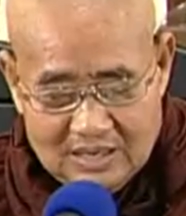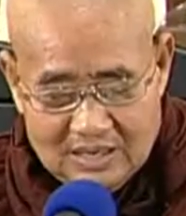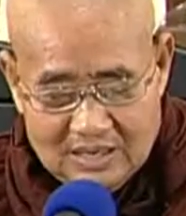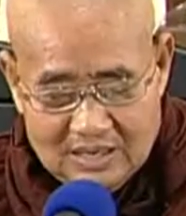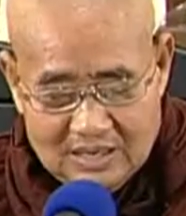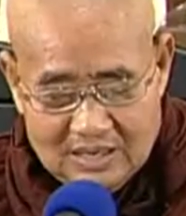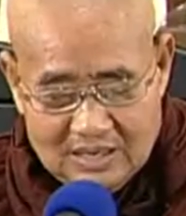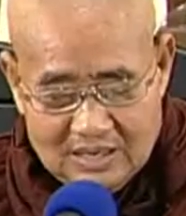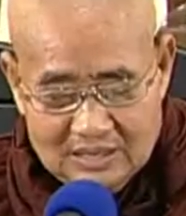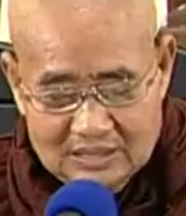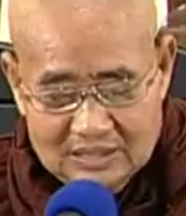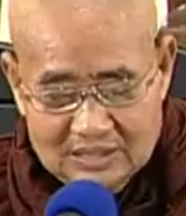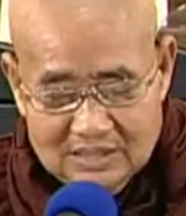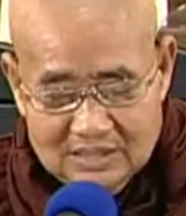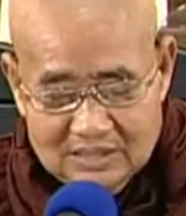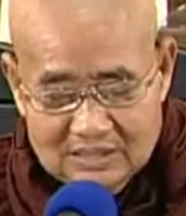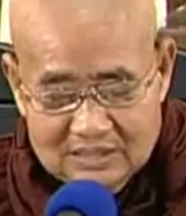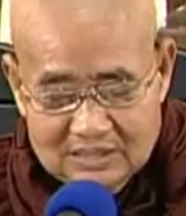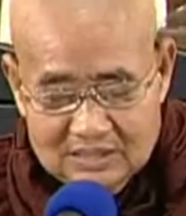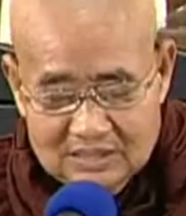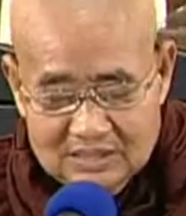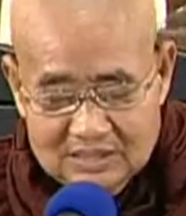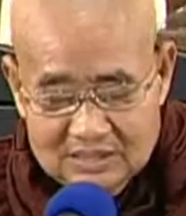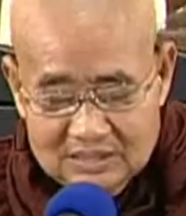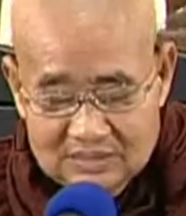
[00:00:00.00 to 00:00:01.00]
Under
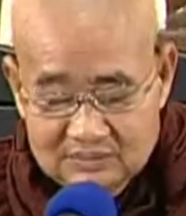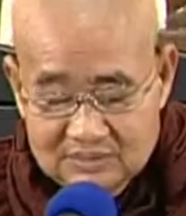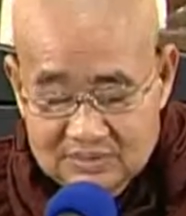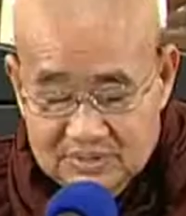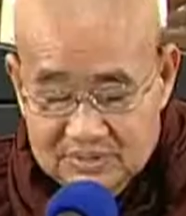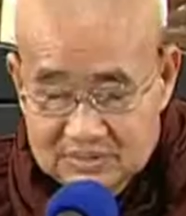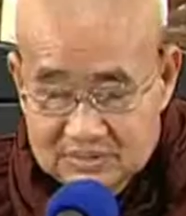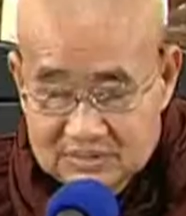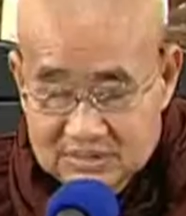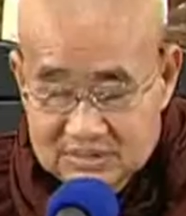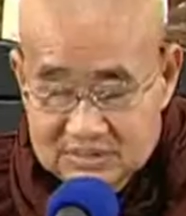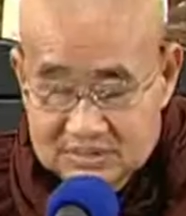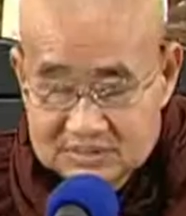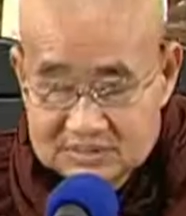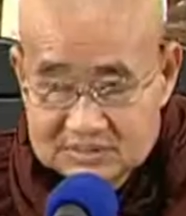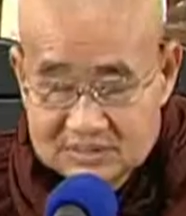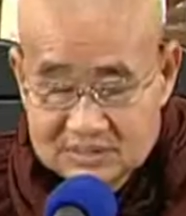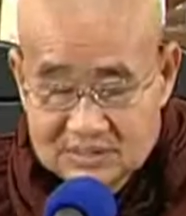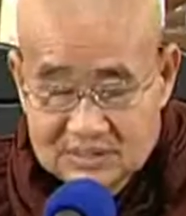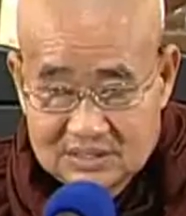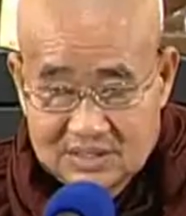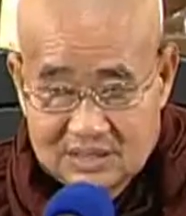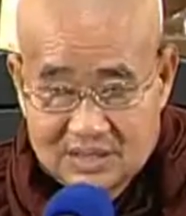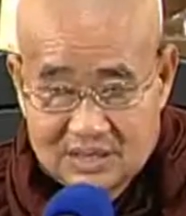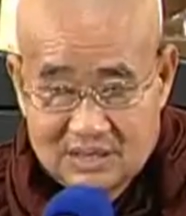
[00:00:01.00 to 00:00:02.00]
the limitless
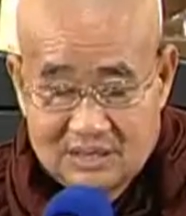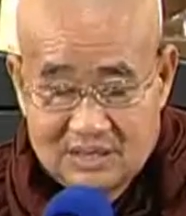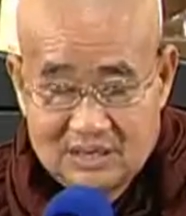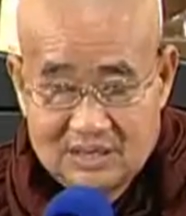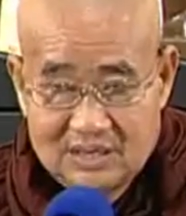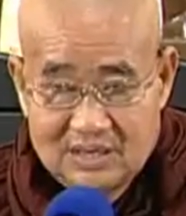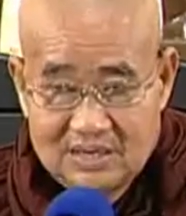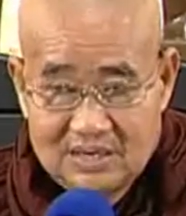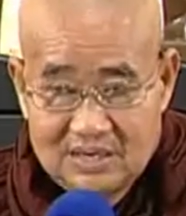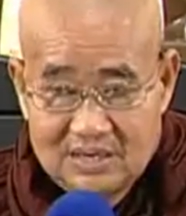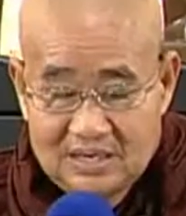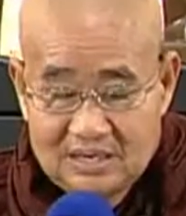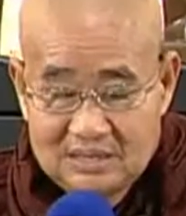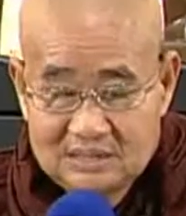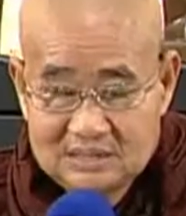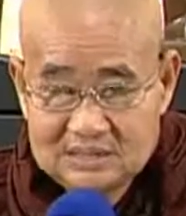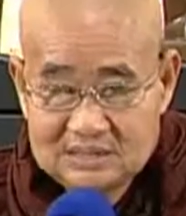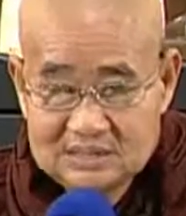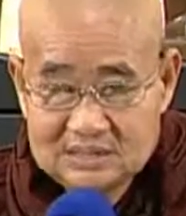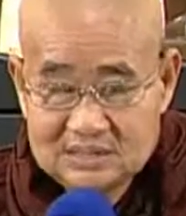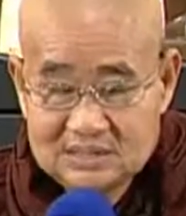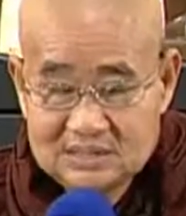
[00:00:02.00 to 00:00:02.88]
light,